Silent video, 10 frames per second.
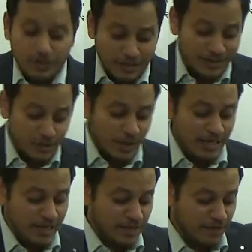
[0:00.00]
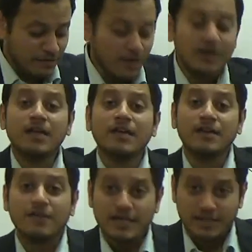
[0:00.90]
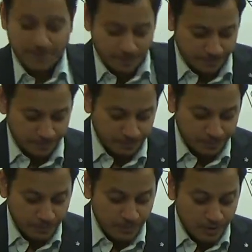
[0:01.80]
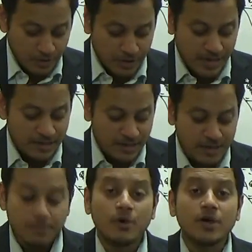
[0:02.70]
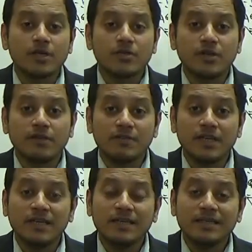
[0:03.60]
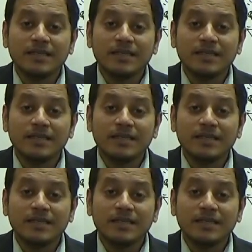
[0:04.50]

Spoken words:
that's very easy for revising. So that is the importance of the